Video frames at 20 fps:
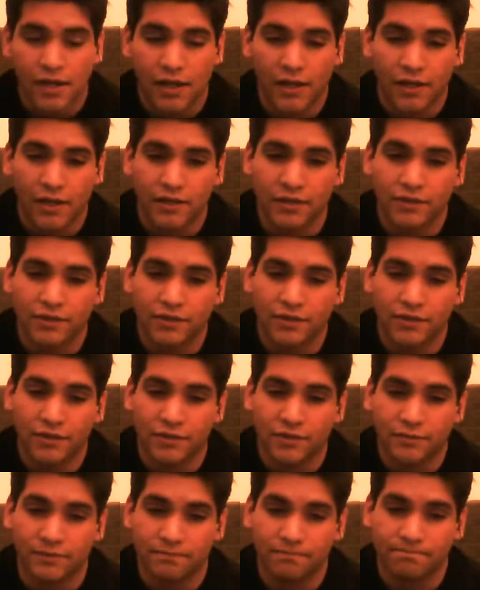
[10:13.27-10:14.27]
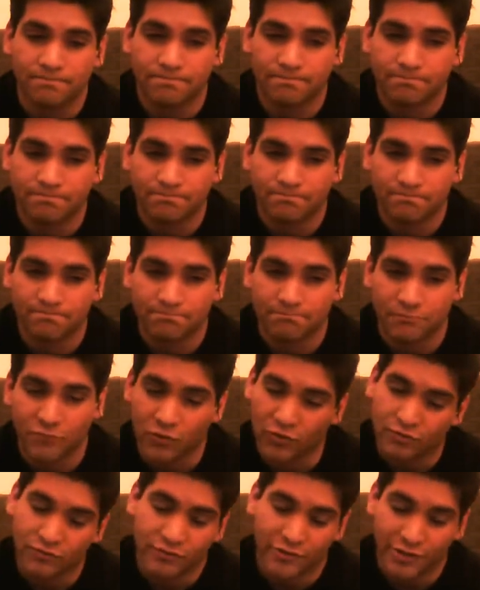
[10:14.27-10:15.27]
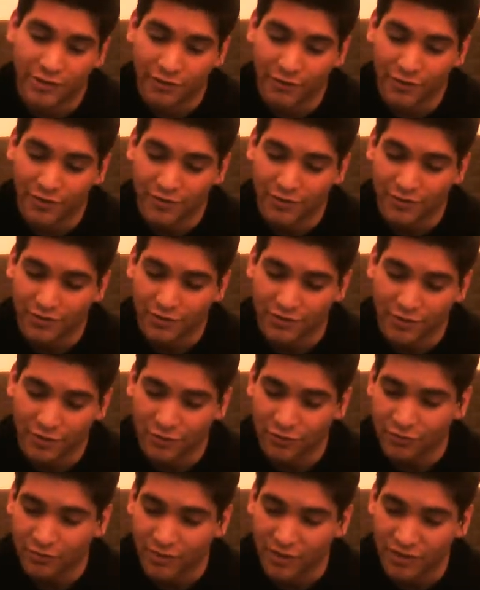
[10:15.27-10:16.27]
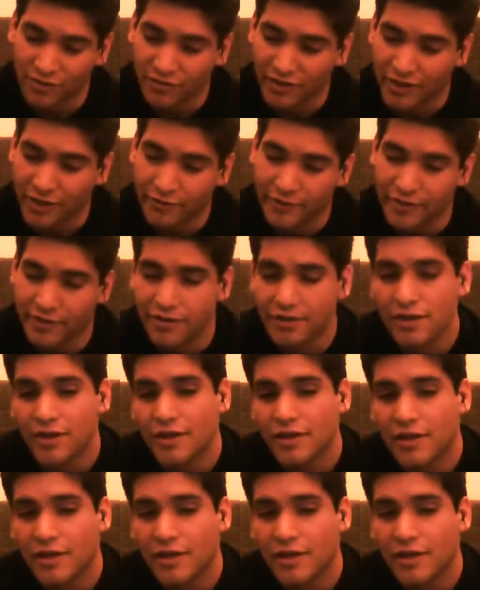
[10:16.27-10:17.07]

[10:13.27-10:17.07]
And well, he was still speaking Hungarian,